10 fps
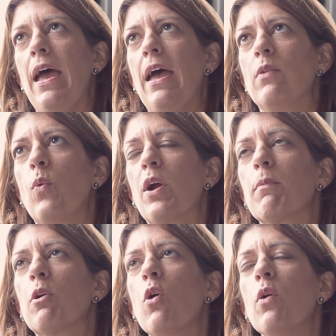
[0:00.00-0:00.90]
where
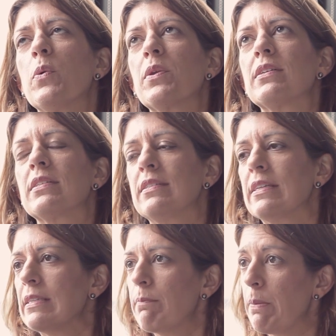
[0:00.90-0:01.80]
I'm going with this is
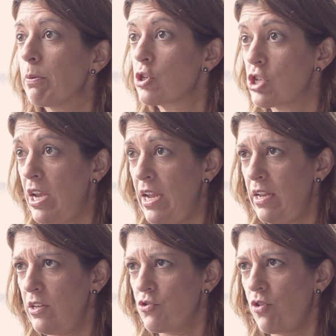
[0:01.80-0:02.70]
that some people
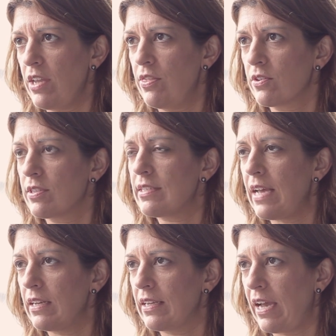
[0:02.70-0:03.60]
change, right? There are
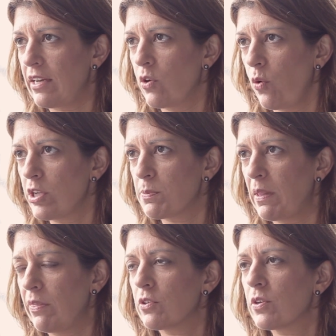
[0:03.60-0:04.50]
static categories,
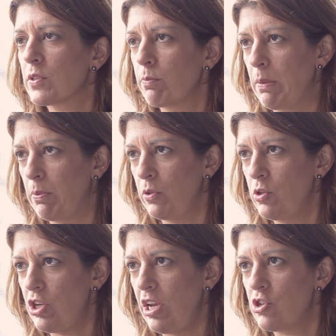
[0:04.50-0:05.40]
but then there are also people
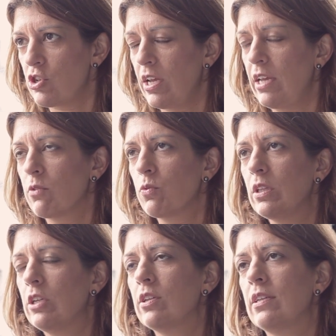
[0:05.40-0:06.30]
who change. And a
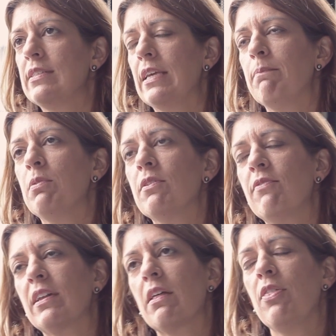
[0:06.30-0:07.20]
really good example
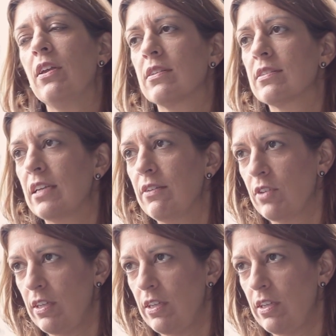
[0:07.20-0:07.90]
of that, I think, is Saif